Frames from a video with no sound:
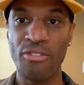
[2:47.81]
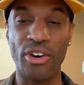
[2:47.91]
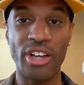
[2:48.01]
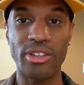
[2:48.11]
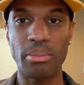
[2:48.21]

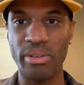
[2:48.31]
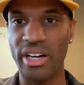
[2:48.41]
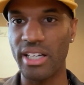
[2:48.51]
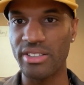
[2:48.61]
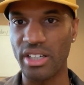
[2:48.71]
for other
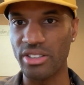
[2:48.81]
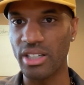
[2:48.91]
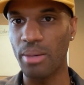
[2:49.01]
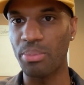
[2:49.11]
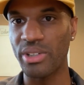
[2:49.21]
brands, other
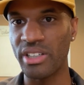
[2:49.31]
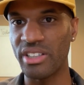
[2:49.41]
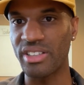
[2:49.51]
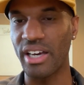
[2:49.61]
companies.